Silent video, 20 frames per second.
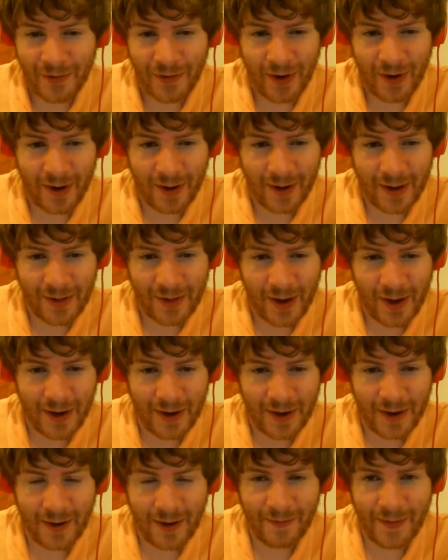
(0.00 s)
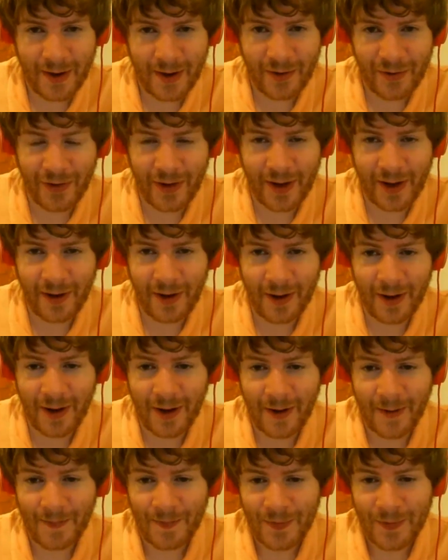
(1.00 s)
It's kind of like the idea, because, like,
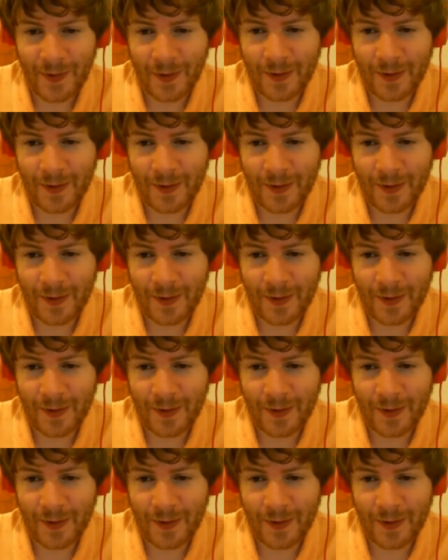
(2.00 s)
the